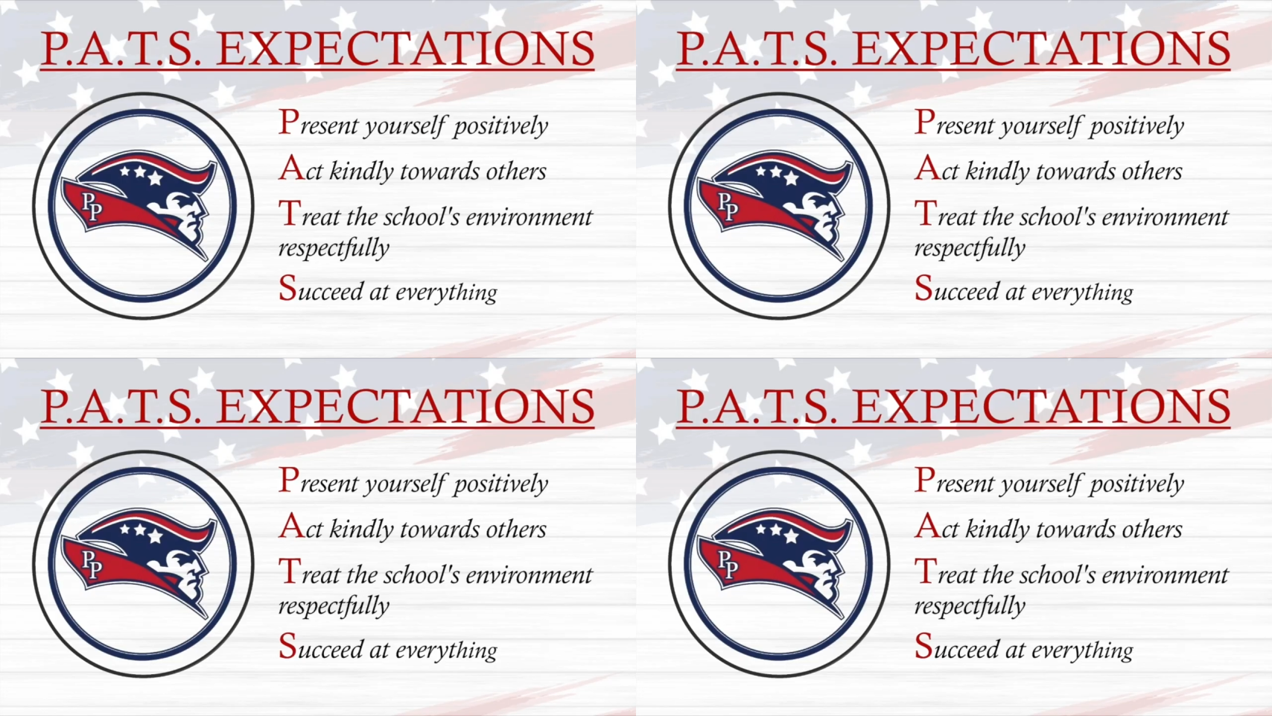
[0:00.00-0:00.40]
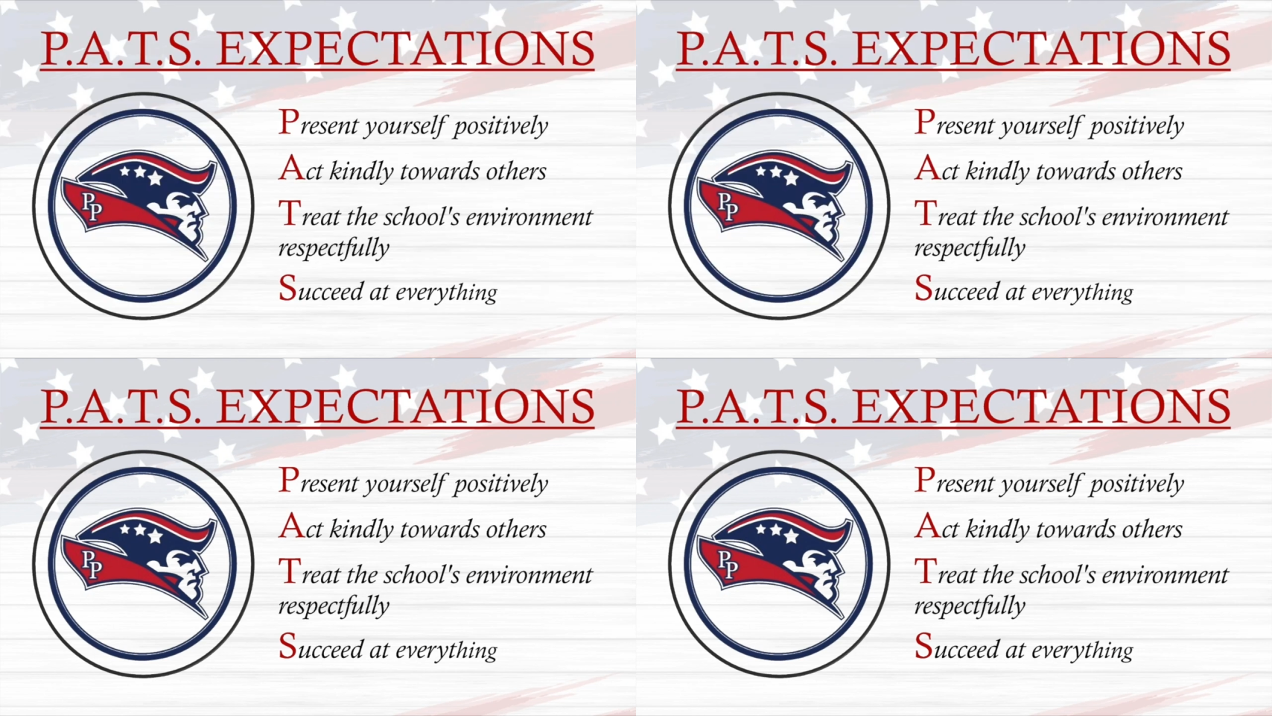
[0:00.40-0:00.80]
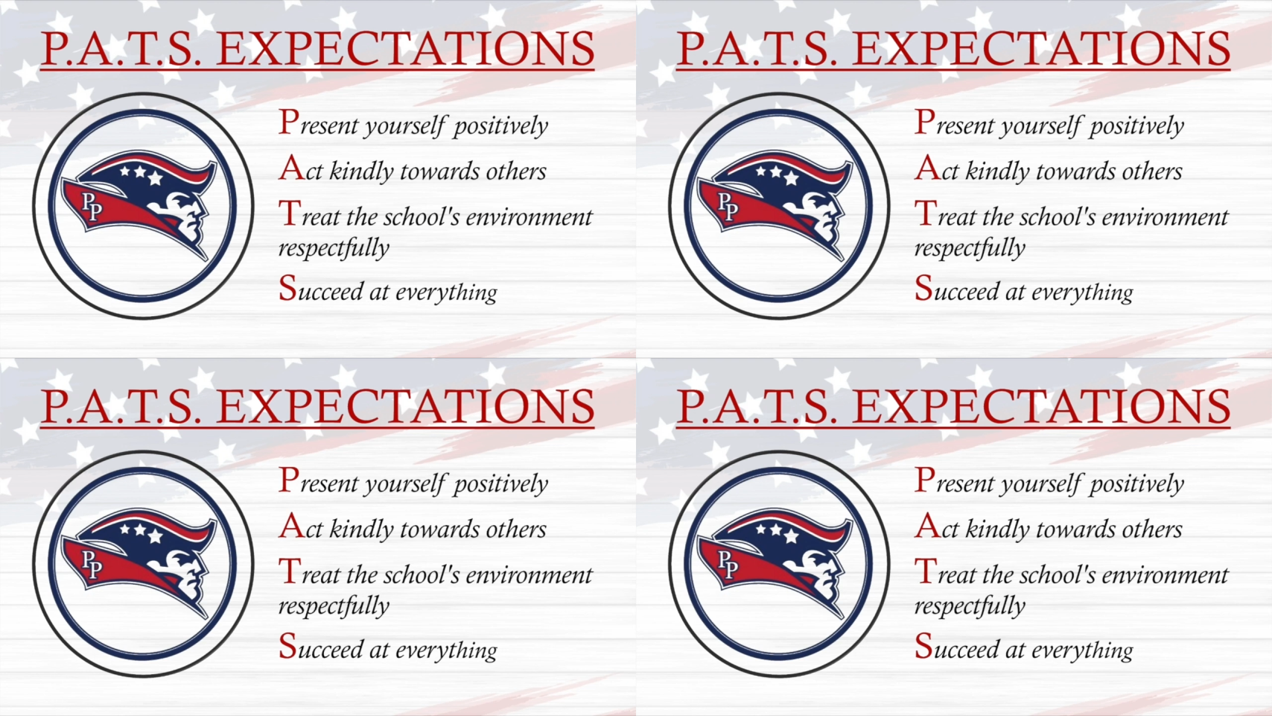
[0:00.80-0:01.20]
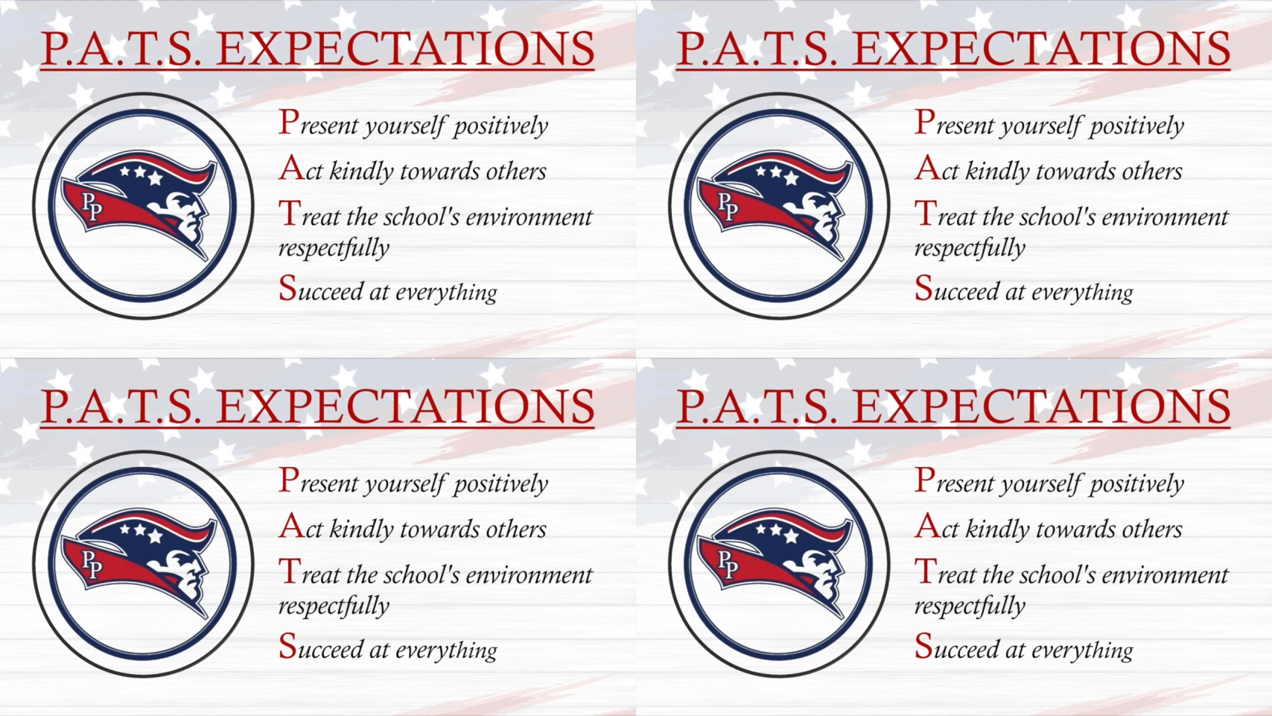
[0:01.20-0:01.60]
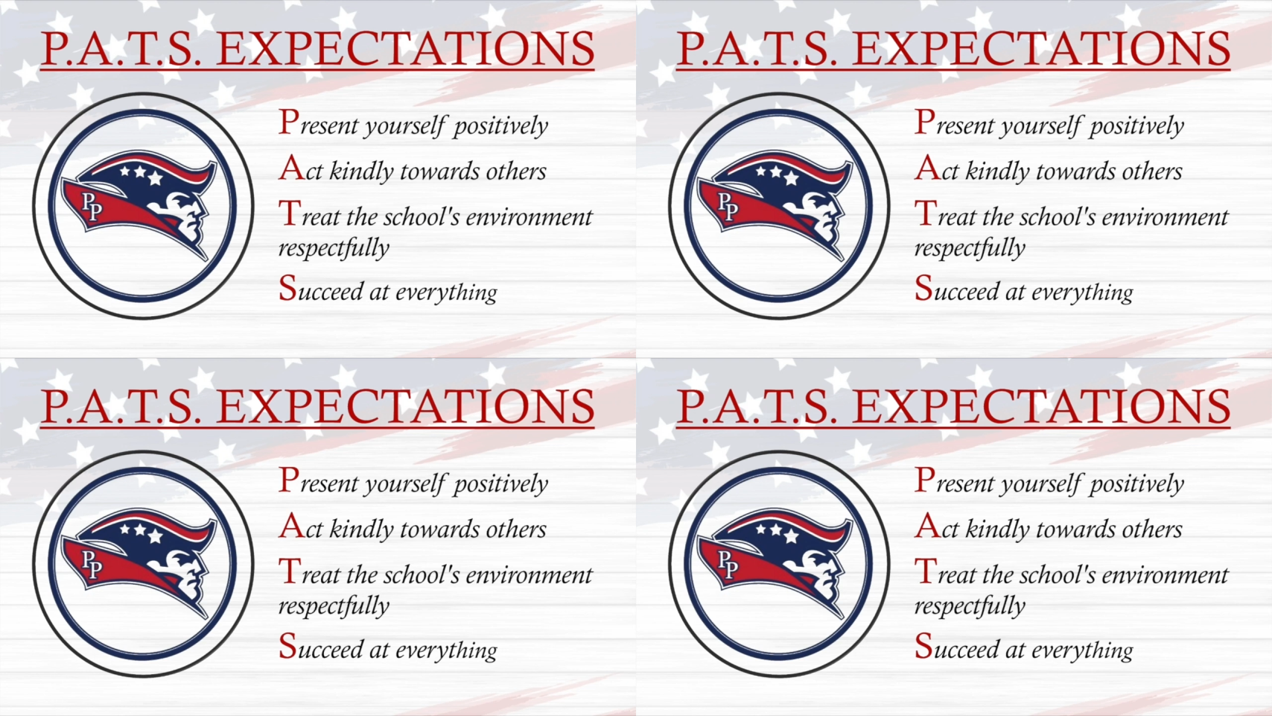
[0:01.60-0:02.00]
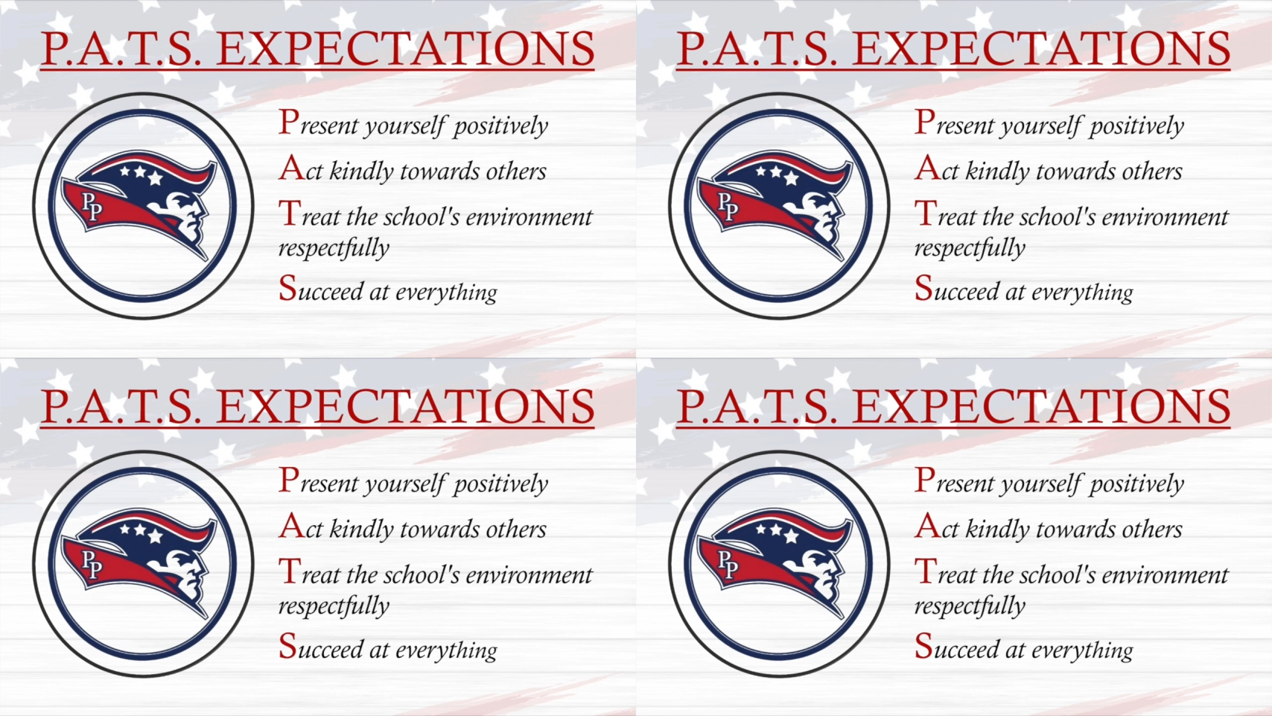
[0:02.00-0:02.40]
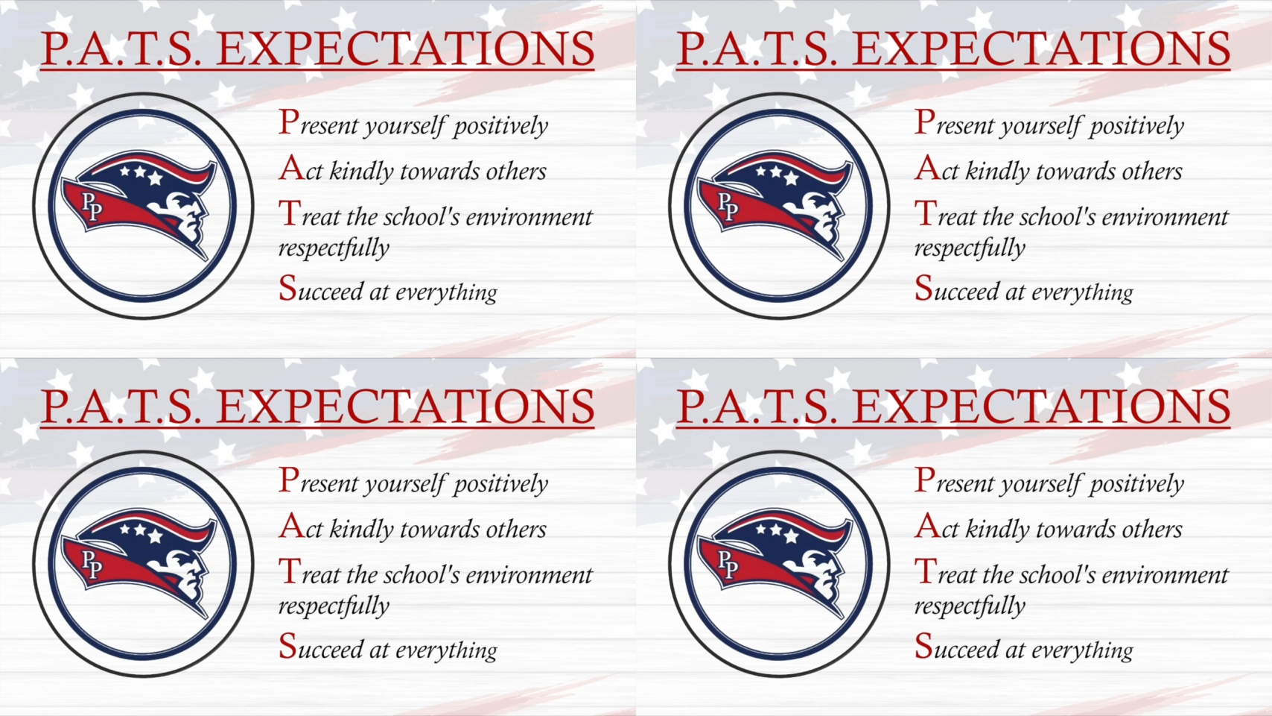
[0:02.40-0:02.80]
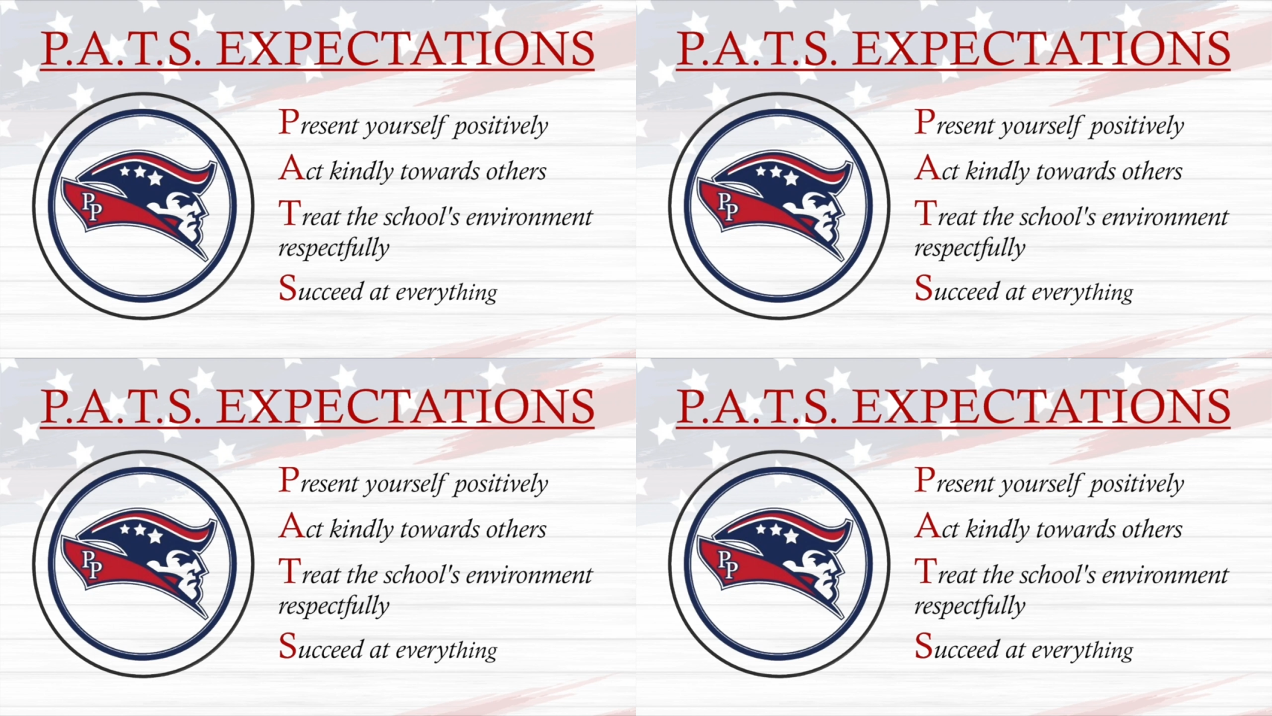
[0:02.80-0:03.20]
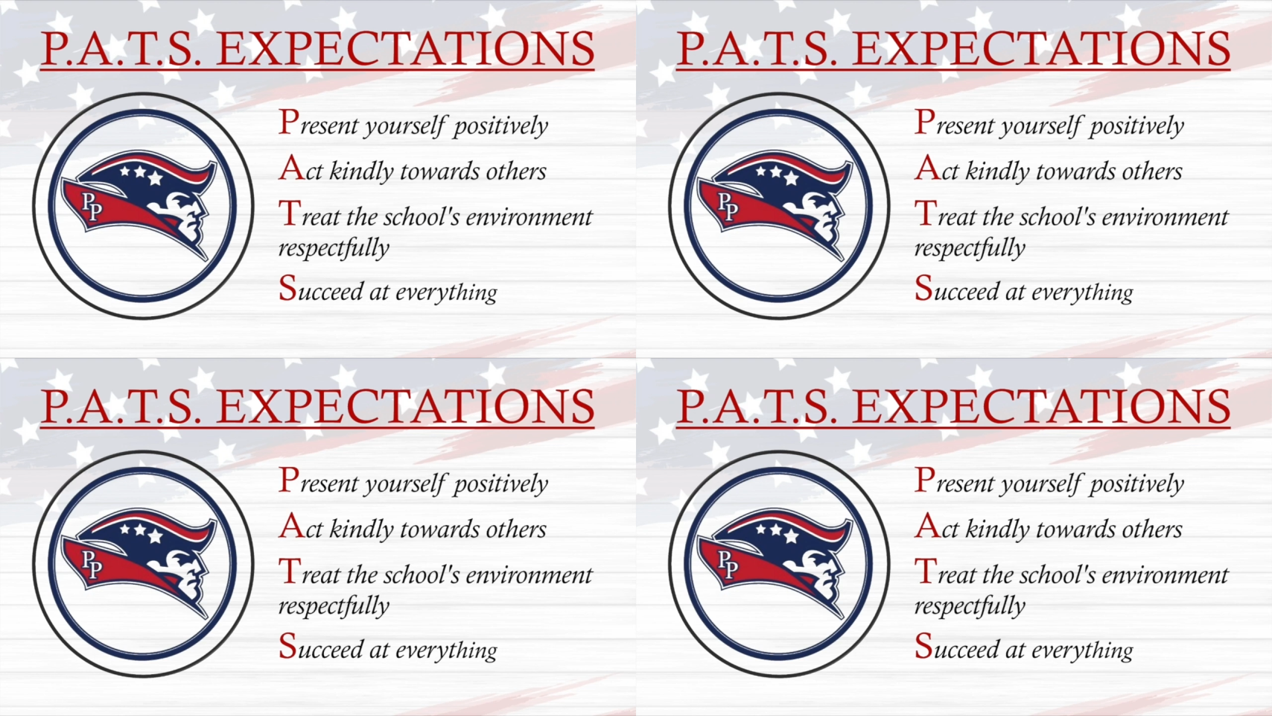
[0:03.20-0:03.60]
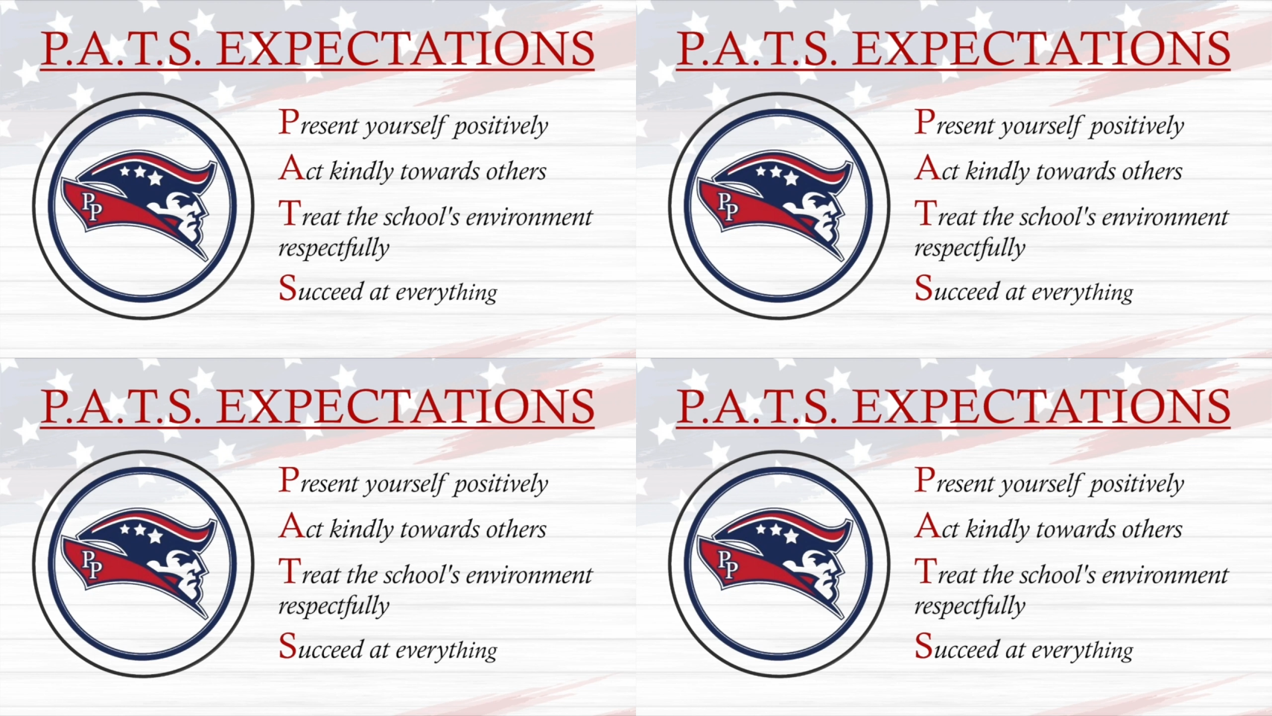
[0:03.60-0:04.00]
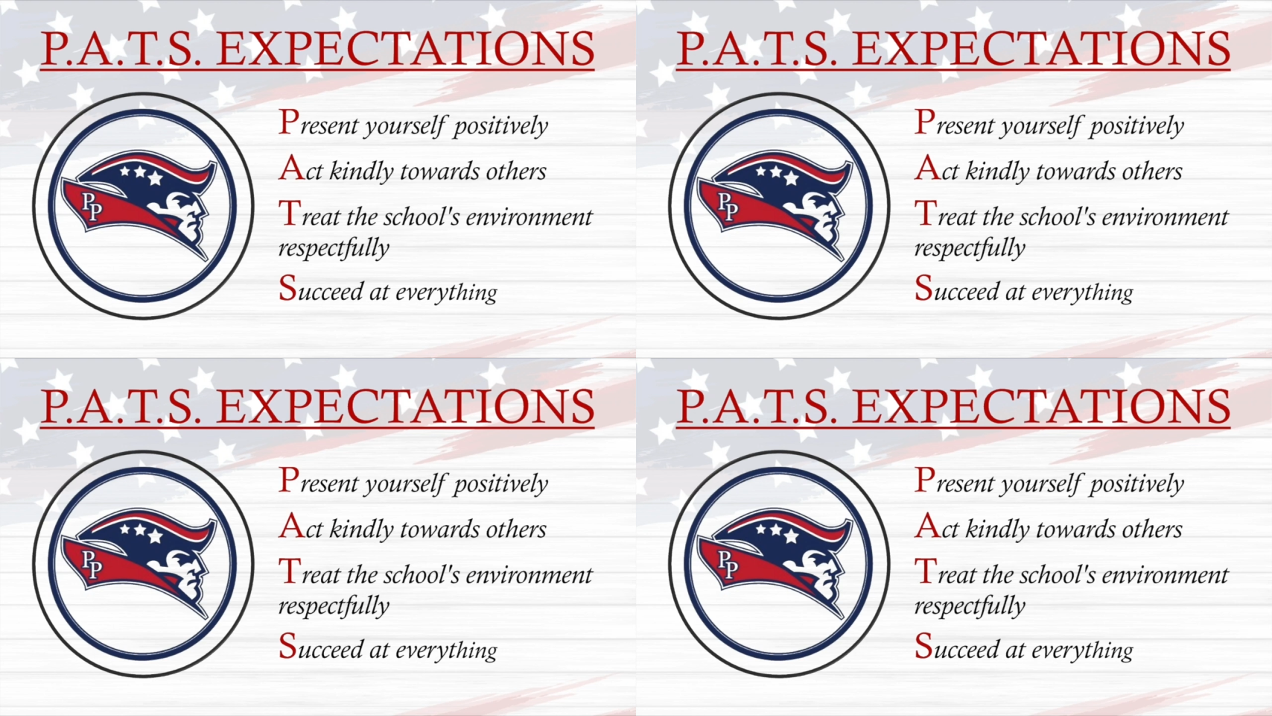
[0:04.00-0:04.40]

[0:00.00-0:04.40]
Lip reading: [unreadable: no face in view]